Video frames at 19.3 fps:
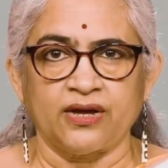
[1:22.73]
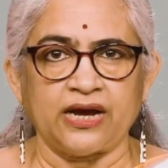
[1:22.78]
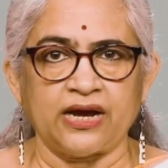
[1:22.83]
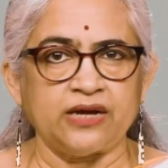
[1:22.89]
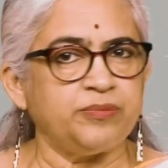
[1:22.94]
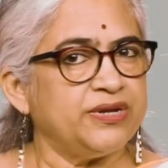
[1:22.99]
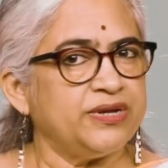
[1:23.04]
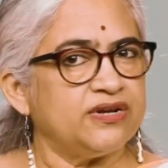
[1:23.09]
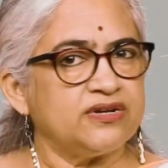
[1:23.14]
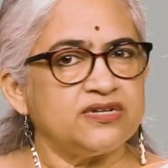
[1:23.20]

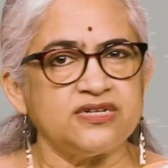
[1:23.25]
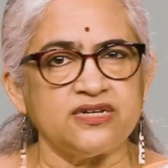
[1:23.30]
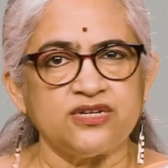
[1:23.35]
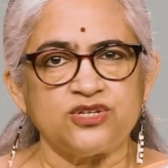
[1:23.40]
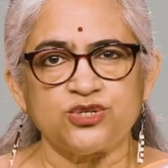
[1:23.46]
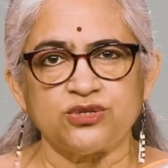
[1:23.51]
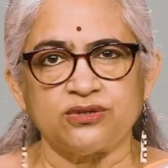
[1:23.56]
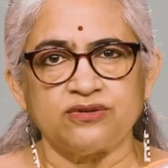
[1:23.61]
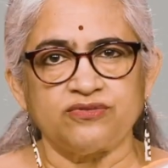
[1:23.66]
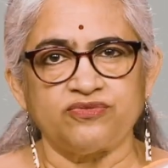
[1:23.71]
I'd been a
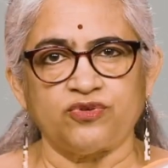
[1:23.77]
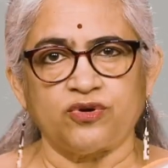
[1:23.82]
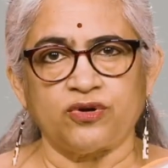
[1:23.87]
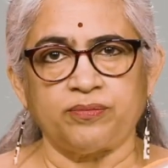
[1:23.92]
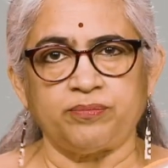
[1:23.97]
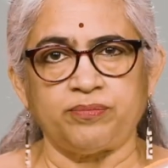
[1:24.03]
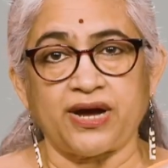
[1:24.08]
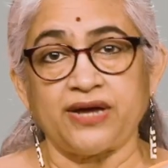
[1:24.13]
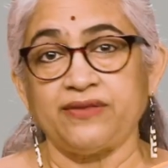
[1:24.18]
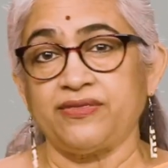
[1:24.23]
teacher for
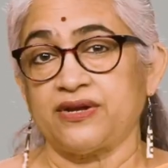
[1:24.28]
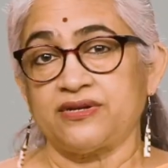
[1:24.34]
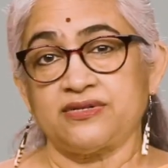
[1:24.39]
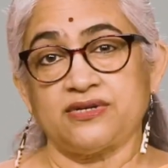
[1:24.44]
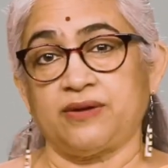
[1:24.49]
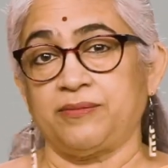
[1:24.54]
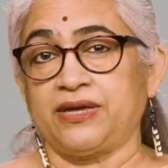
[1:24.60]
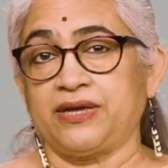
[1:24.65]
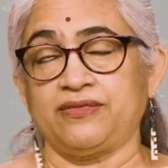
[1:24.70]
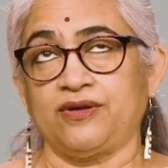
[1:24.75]
by that
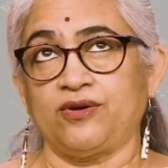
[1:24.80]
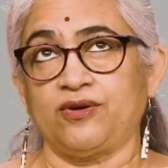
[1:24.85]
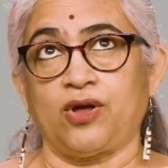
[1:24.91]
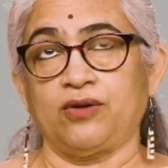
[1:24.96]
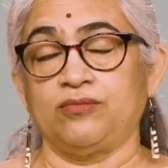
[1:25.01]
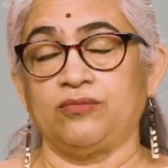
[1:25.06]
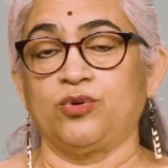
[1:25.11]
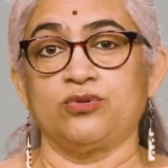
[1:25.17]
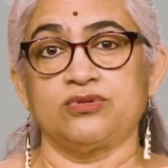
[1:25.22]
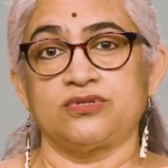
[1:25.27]
time I think
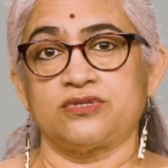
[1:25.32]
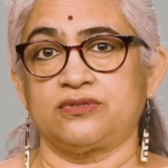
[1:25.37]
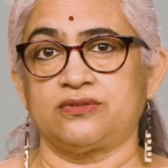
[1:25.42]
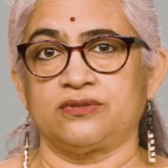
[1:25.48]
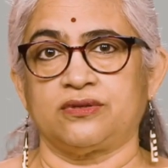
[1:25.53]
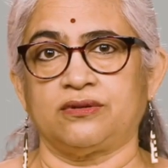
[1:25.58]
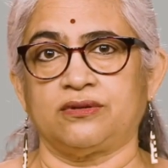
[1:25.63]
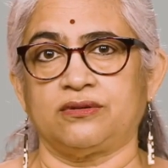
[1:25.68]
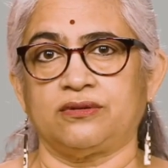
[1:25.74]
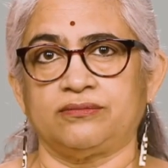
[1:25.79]
almost
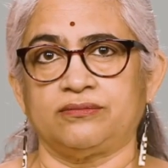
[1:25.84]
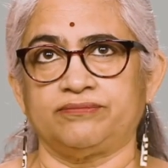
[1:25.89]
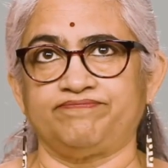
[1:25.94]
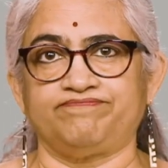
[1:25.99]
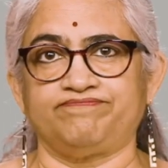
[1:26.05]
uh,